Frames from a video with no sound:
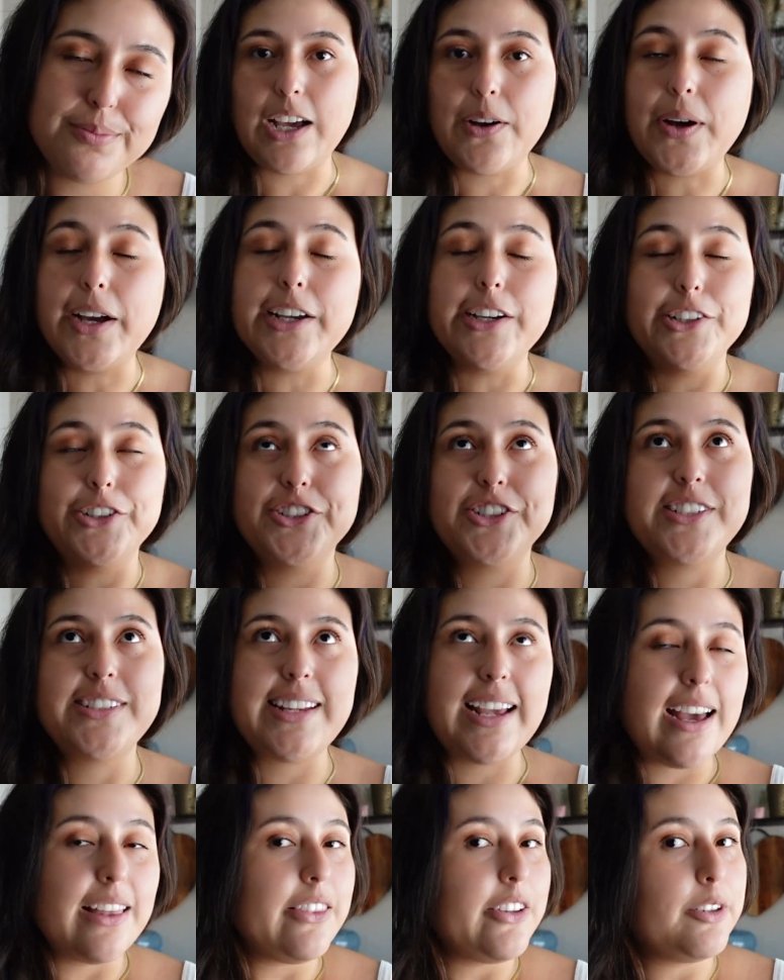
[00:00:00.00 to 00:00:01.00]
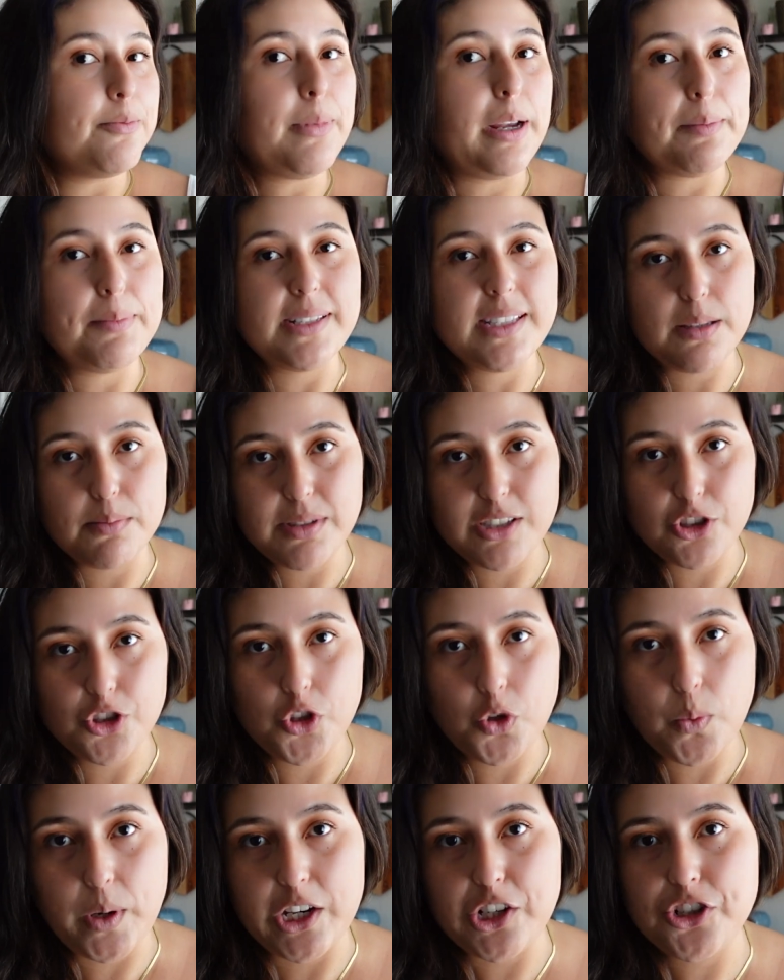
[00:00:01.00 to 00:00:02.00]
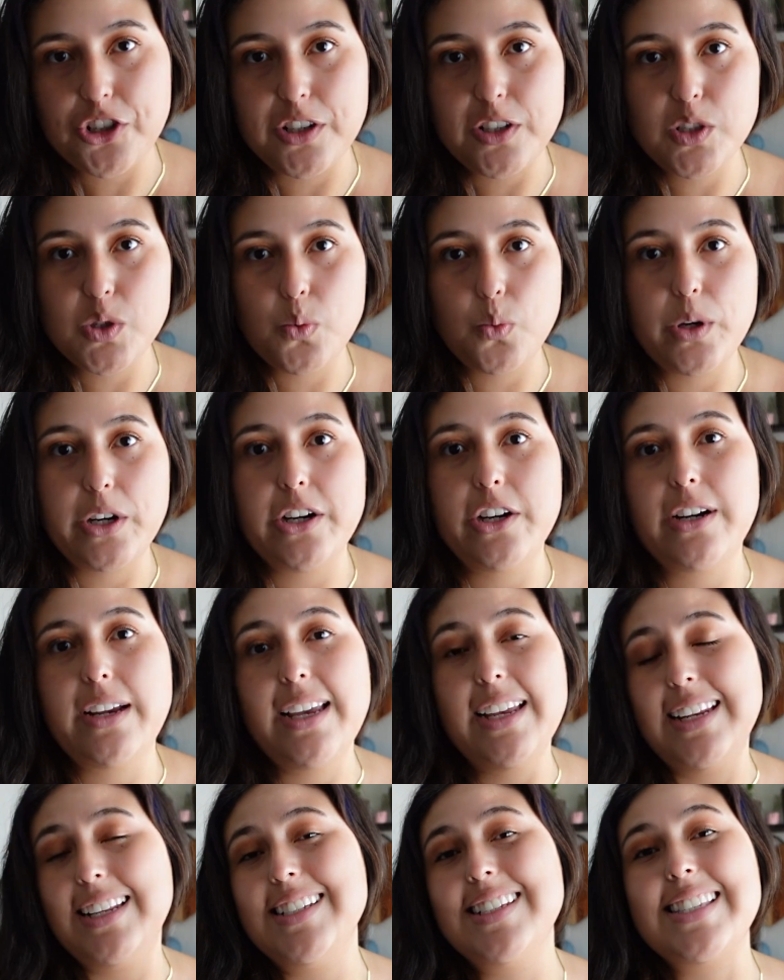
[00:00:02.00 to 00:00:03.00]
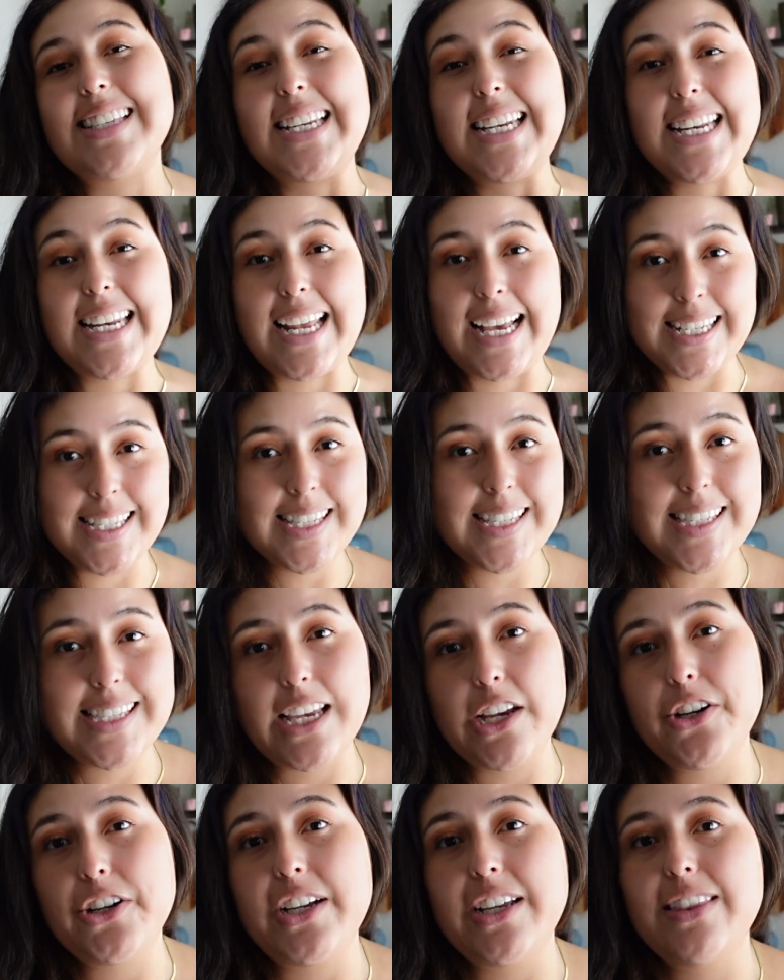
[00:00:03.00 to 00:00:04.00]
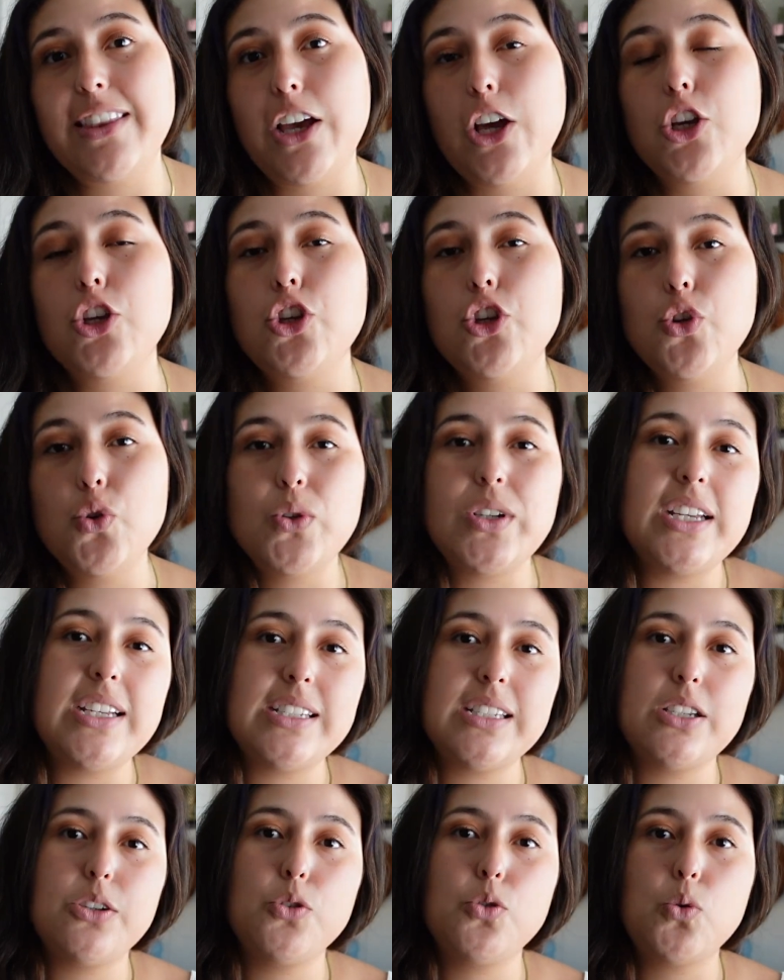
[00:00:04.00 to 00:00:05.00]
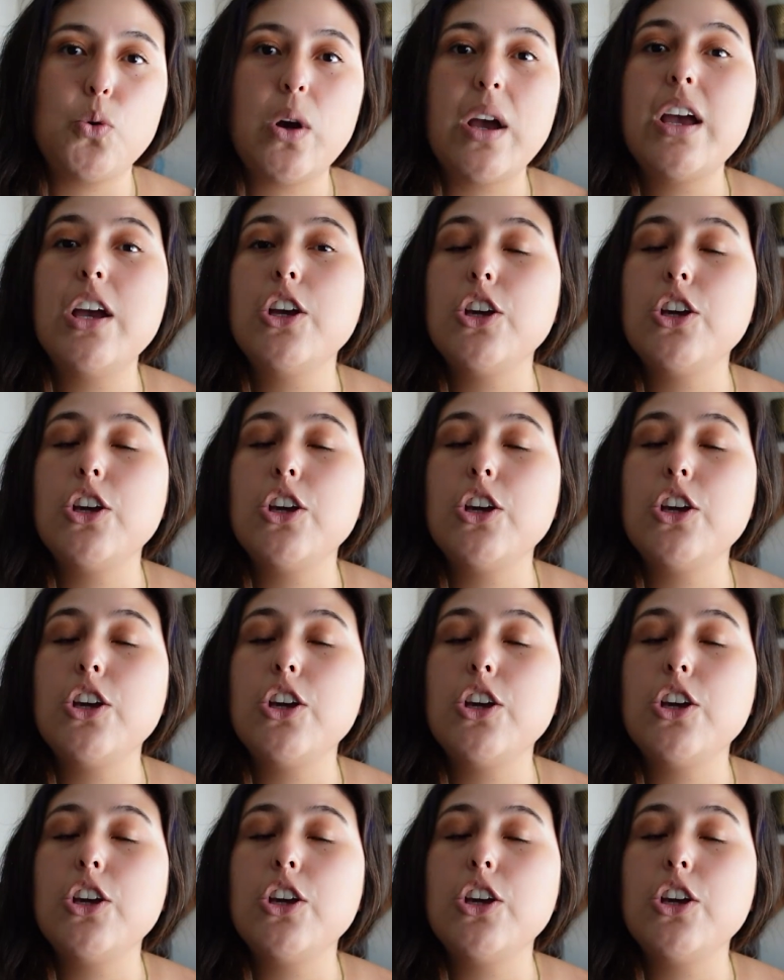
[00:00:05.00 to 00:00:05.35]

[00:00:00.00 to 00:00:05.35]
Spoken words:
Now, I understand there might be some situations where it is necessary that you need to